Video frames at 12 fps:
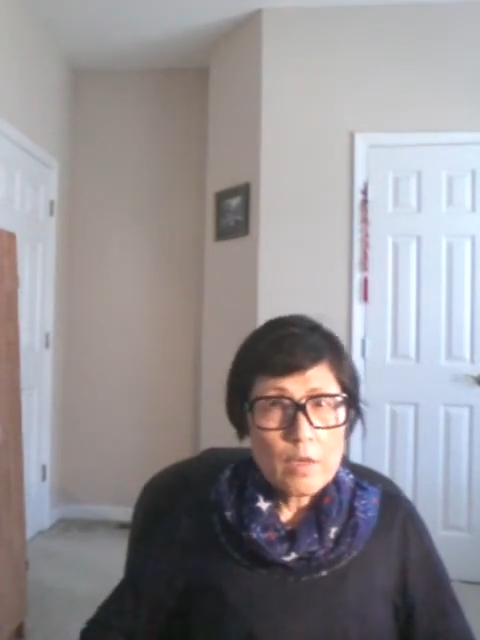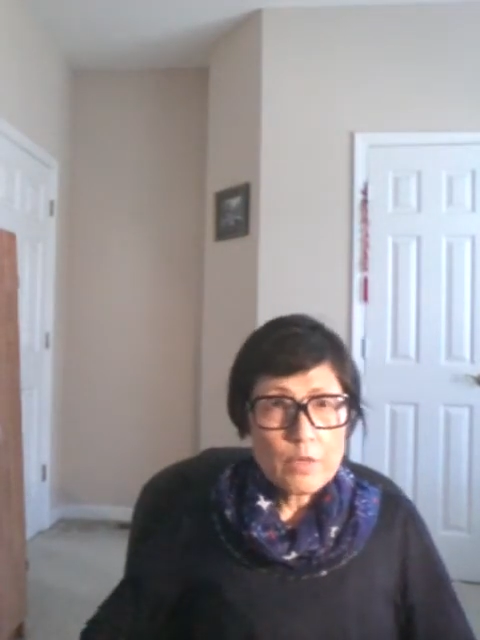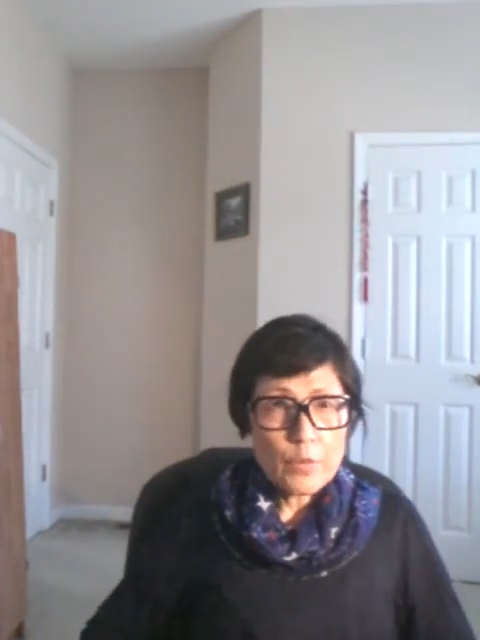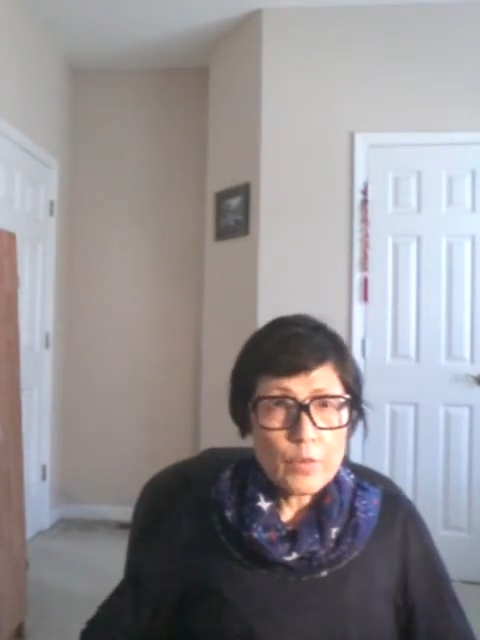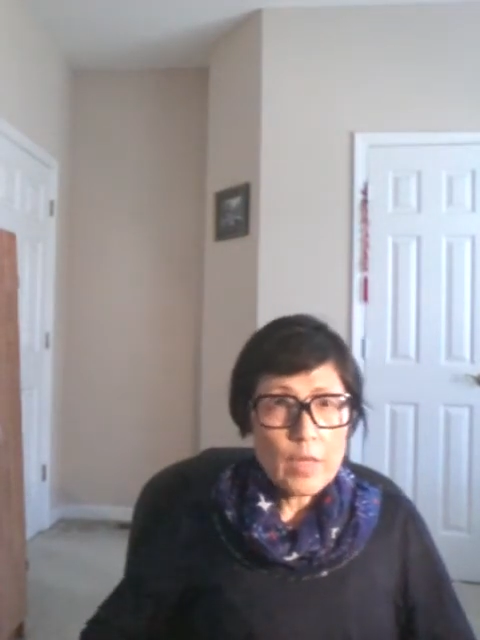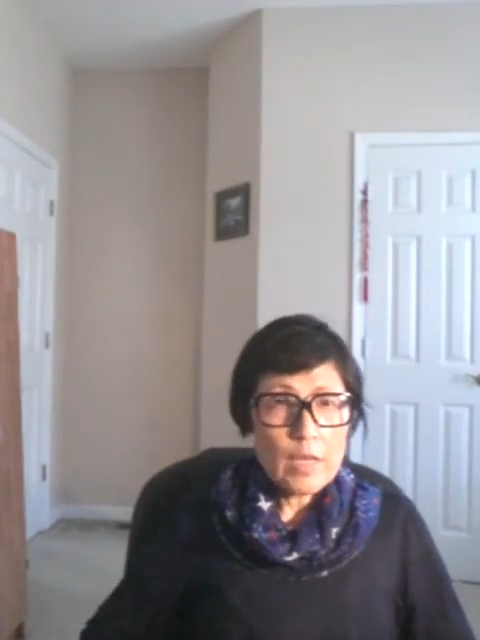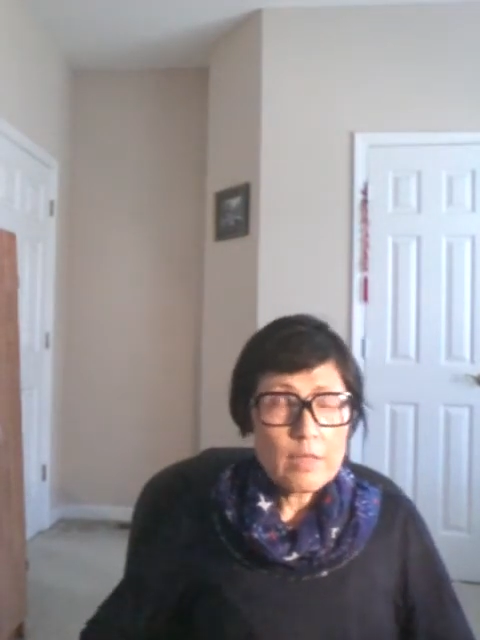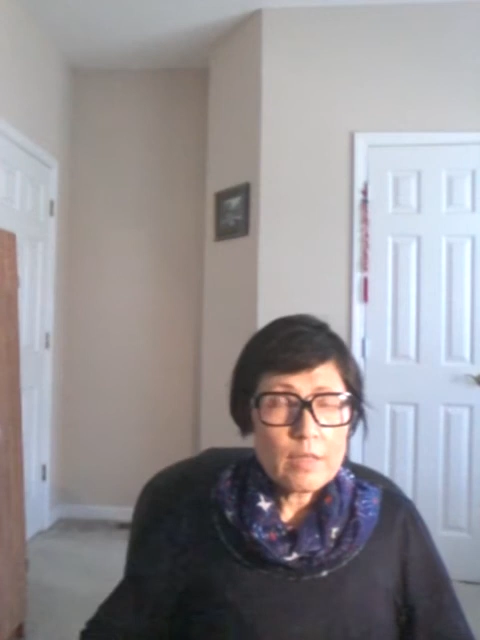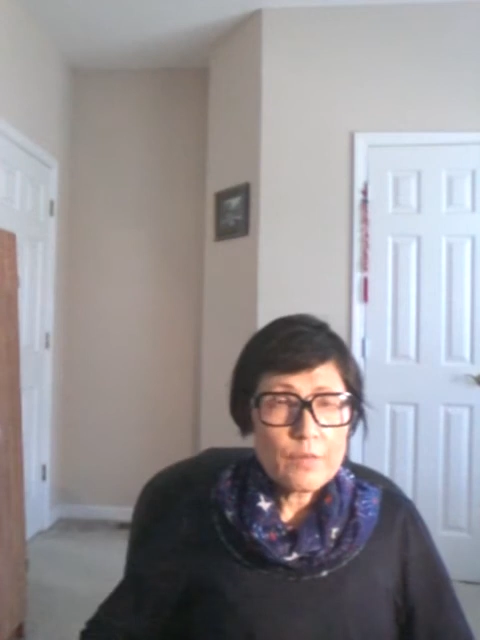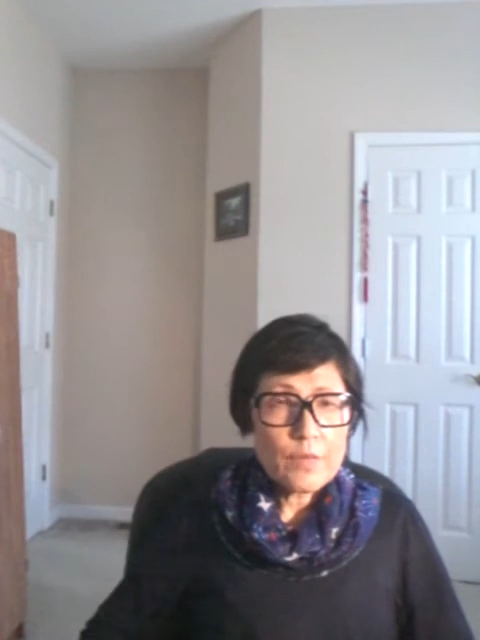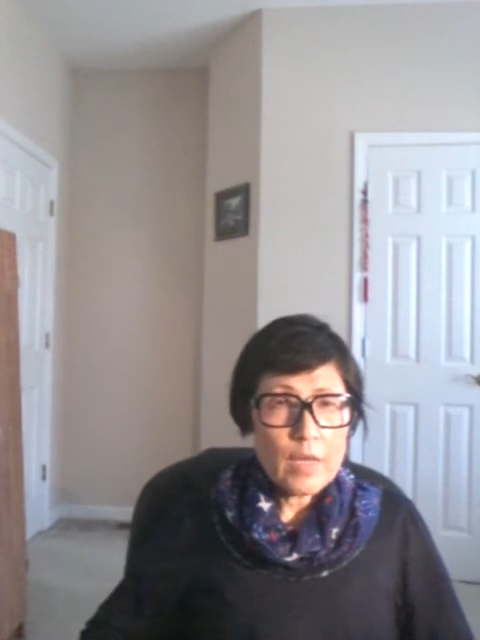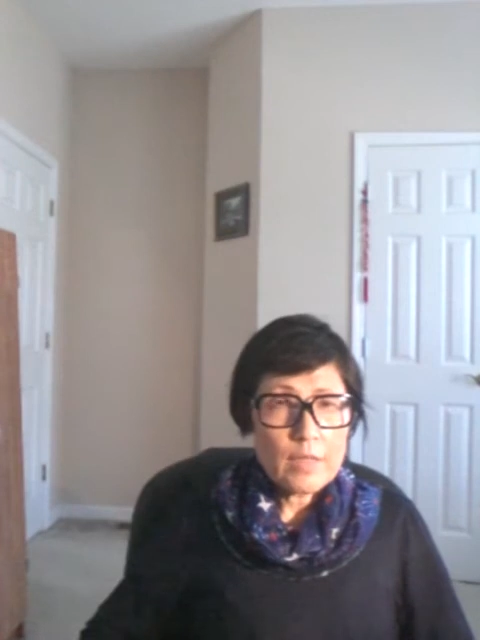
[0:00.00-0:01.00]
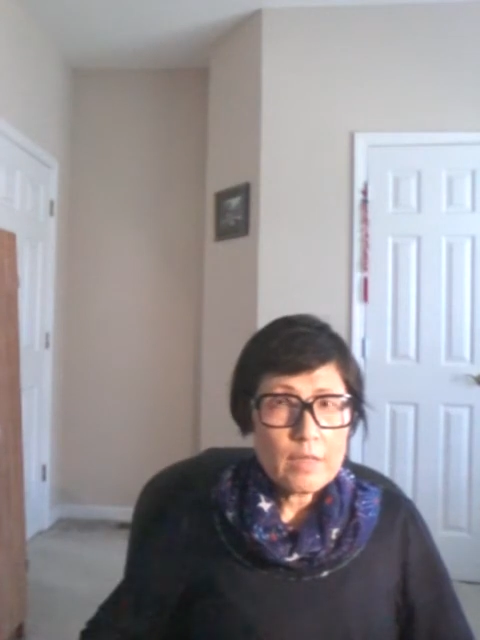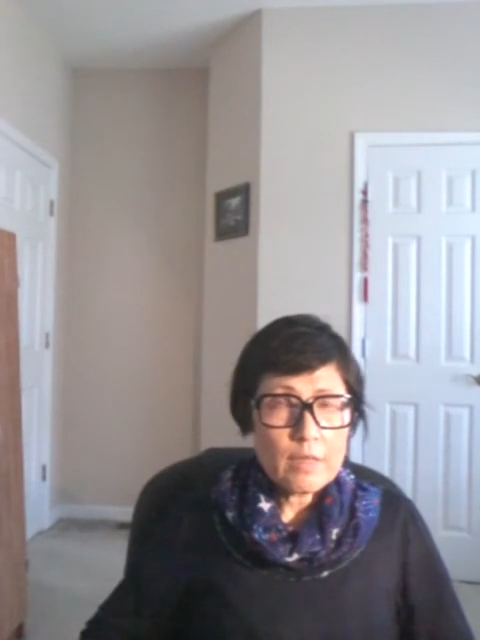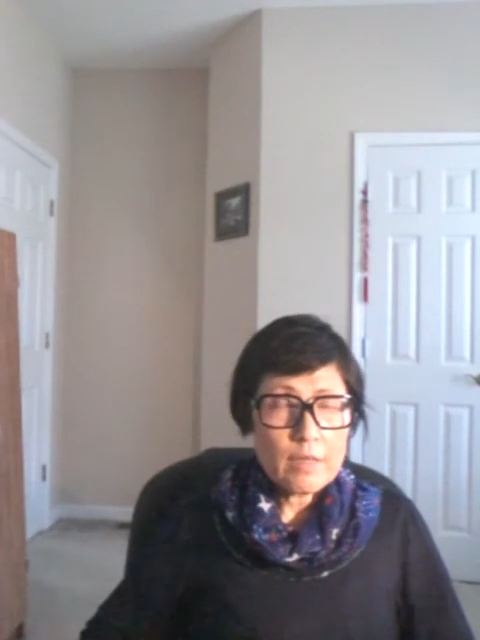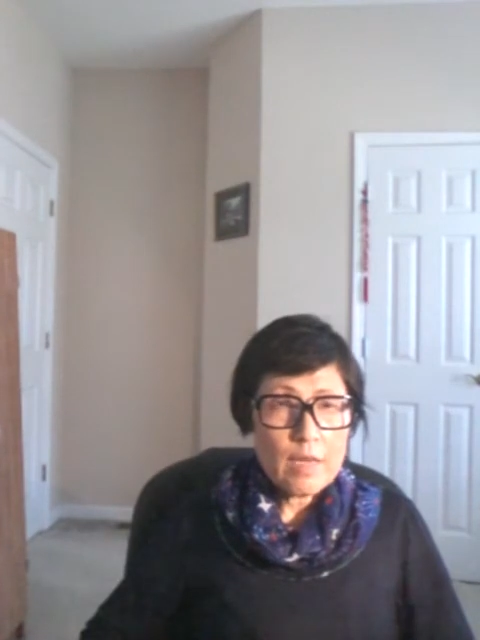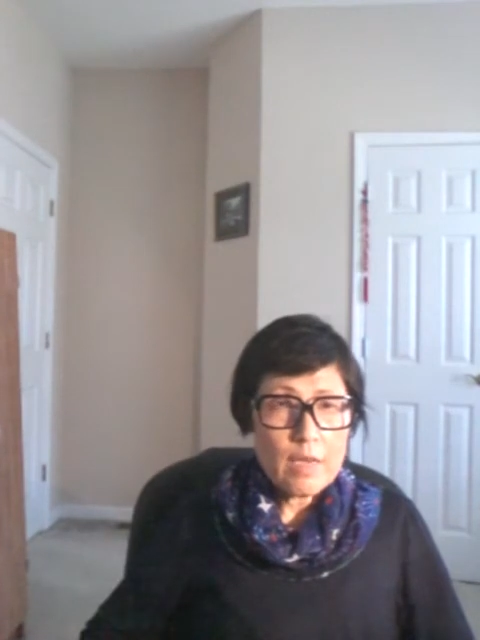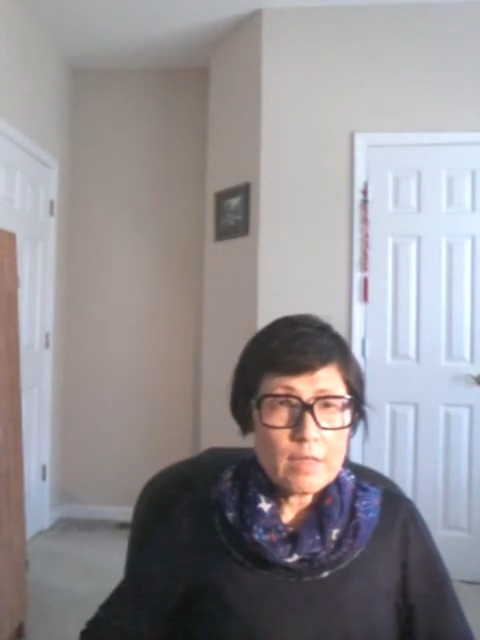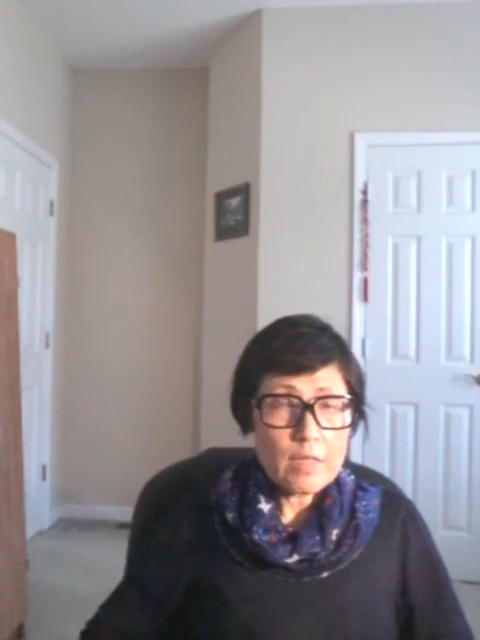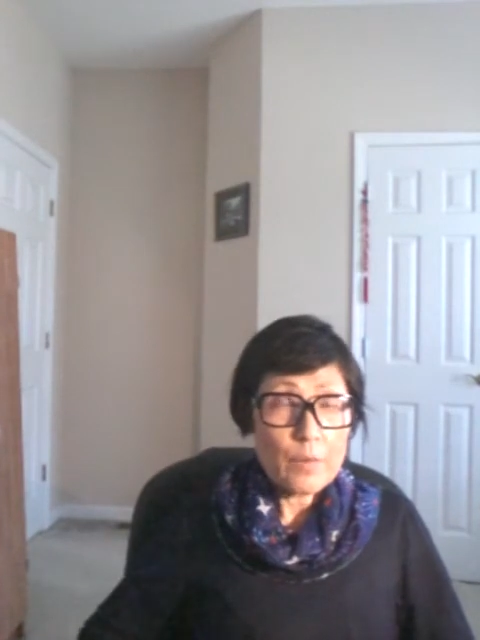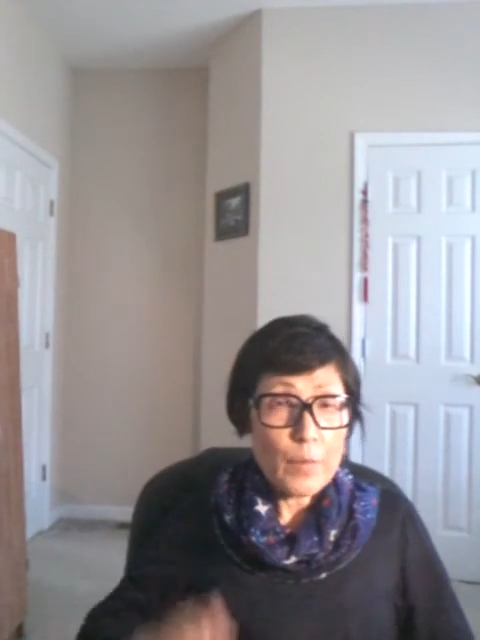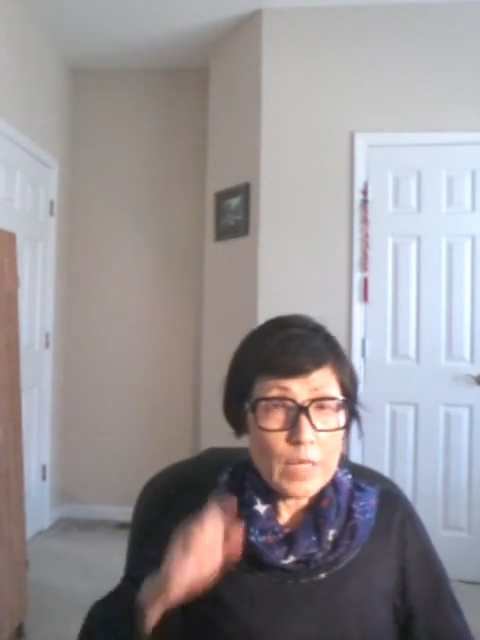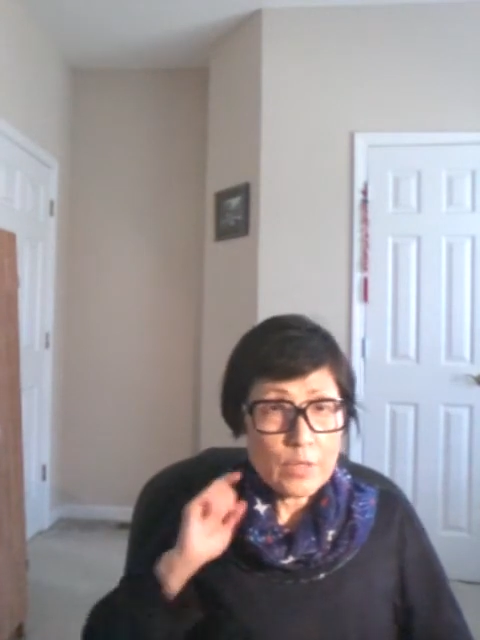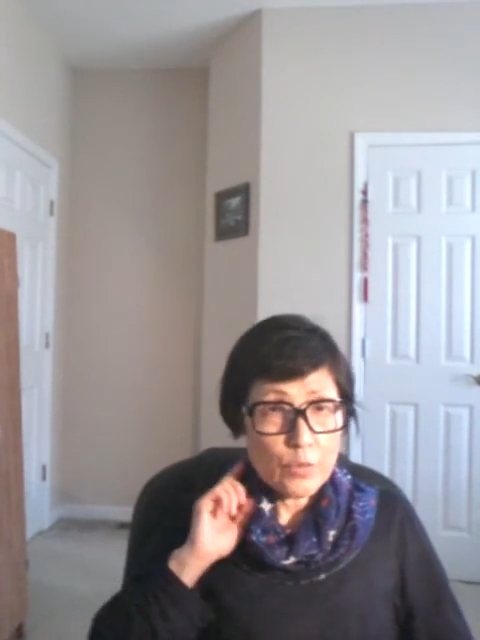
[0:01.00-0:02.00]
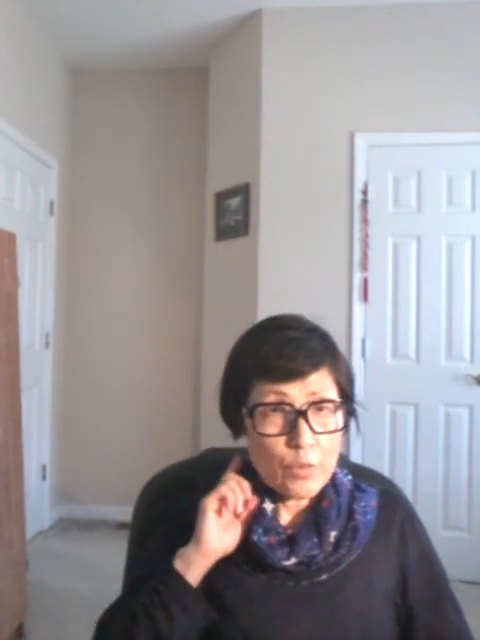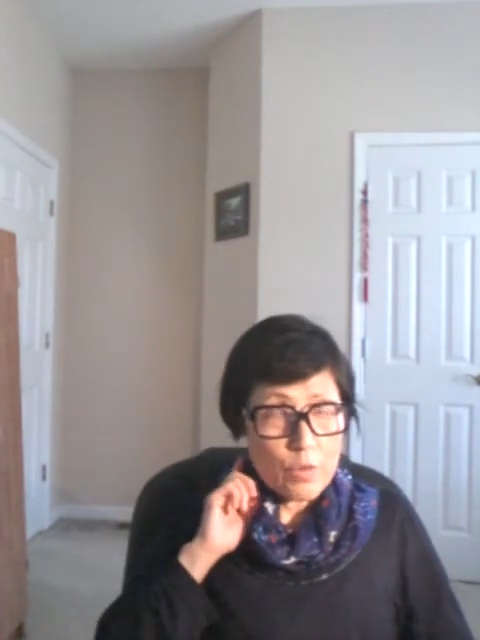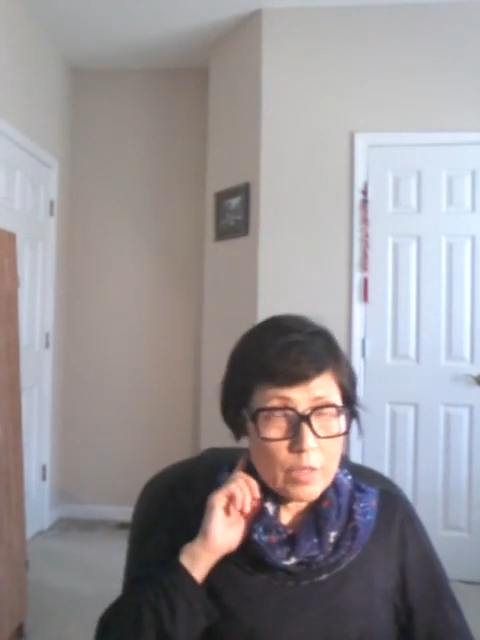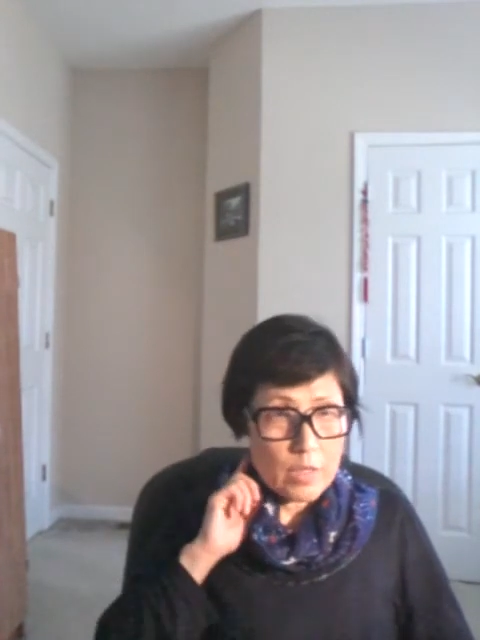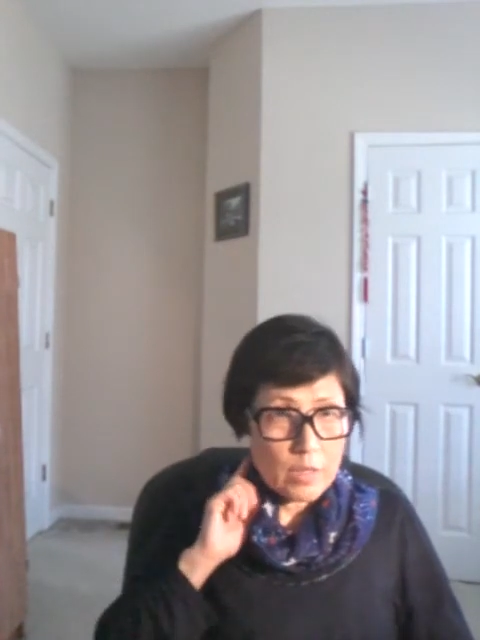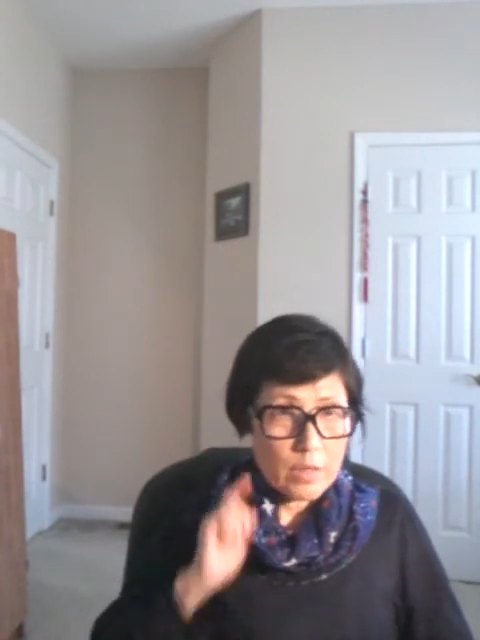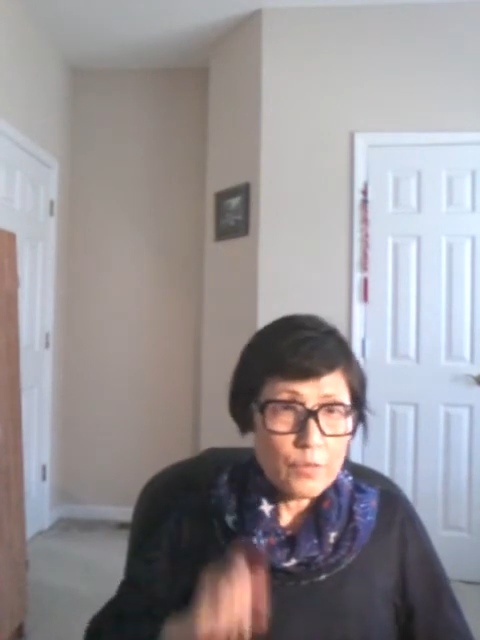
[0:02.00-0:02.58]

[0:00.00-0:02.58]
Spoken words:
So that if that's the case, mastoid,